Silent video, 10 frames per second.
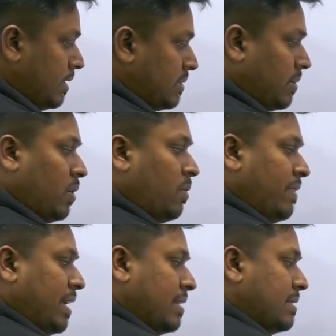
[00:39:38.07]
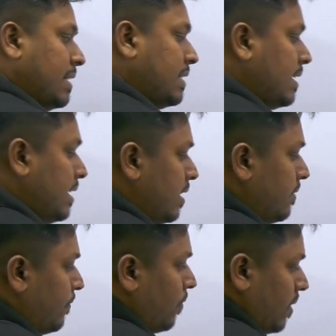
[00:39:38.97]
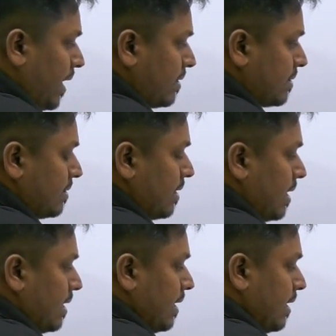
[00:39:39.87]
So now we can say that here 4x and